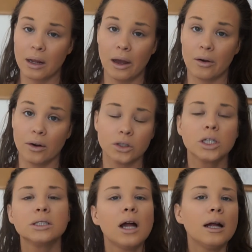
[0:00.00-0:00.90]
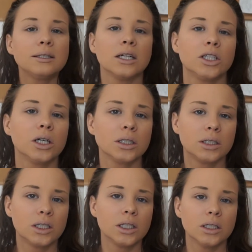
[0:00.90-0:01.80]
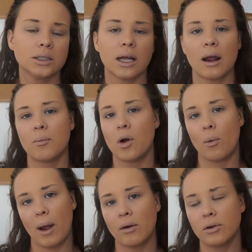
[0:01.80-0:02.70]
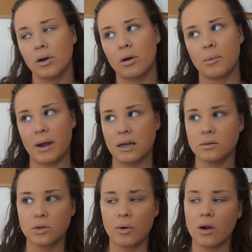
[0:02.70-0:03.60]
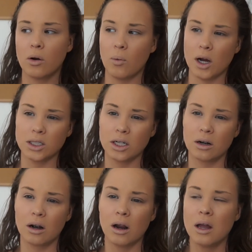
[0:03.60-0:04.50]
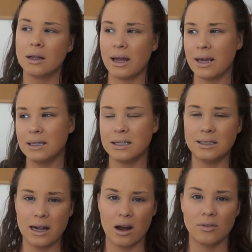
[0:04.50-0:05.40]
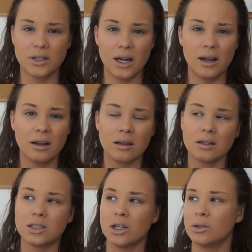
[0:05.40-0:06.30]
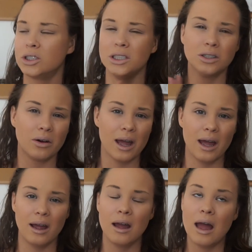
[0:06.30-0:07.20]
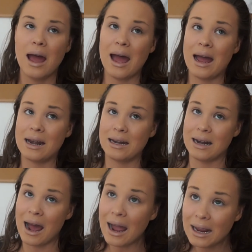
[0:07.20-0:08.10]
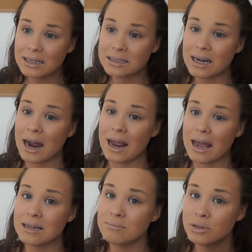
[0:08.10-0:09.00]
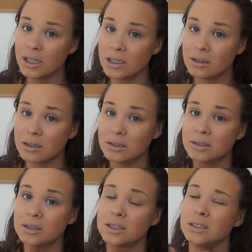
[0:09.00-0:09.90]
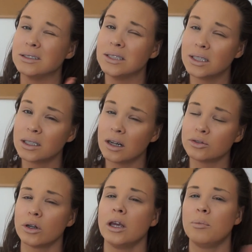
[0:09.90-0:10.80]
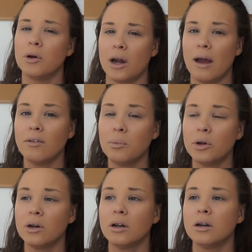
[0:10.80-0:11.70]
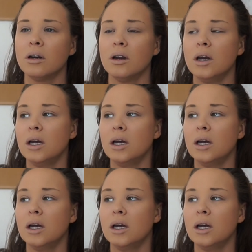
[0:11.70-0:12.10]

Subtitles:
I don't know. She's not touching her stitches and I'm around her, or my husband's around her watching her. Like, it's his day off today, so she's okay. At night, I am putting it on her. She's getting it off, so I keep on having to put it on her.